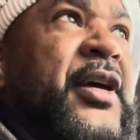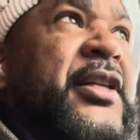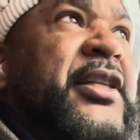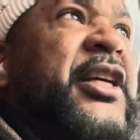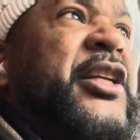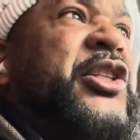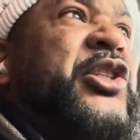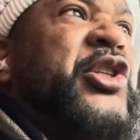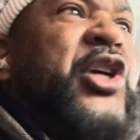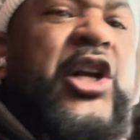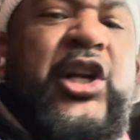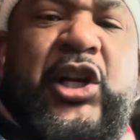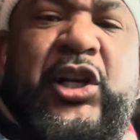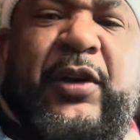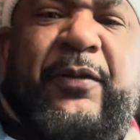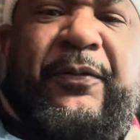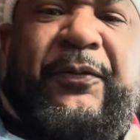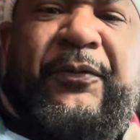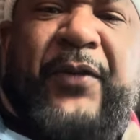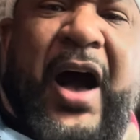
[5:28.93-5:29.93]

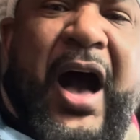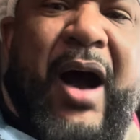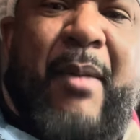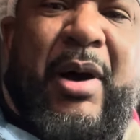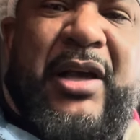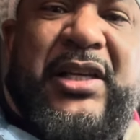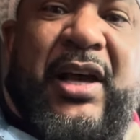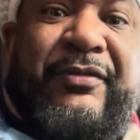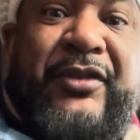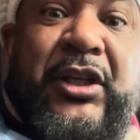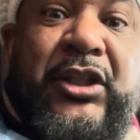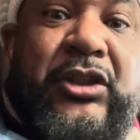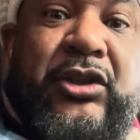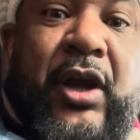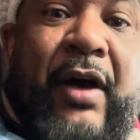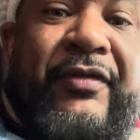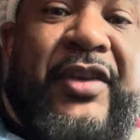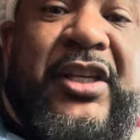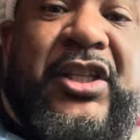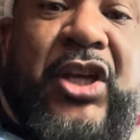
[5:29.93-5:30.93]
the farmers of
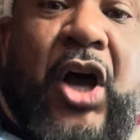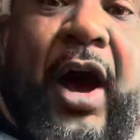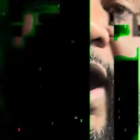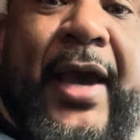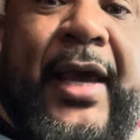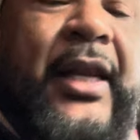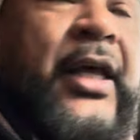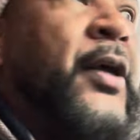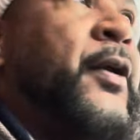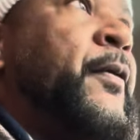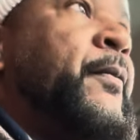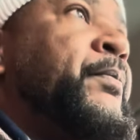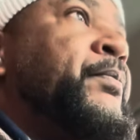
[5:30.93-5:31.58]
the soil,